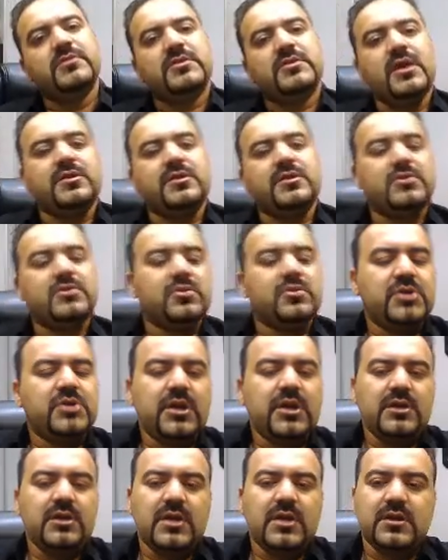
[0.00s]
that is
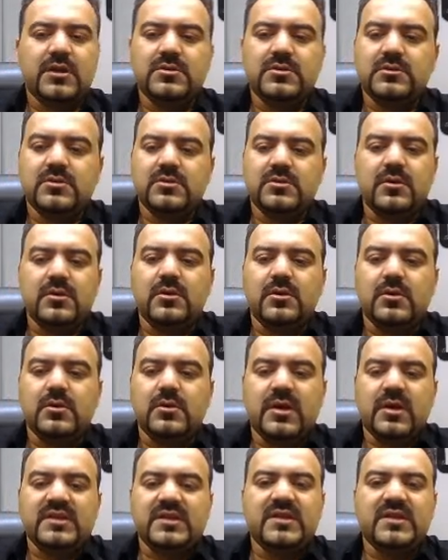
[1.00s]
okay, that is
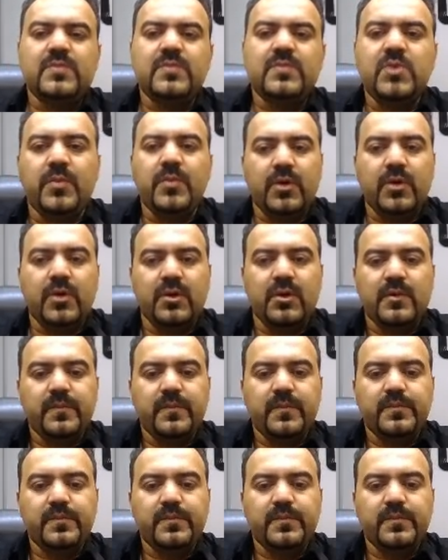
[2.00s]
acceptable.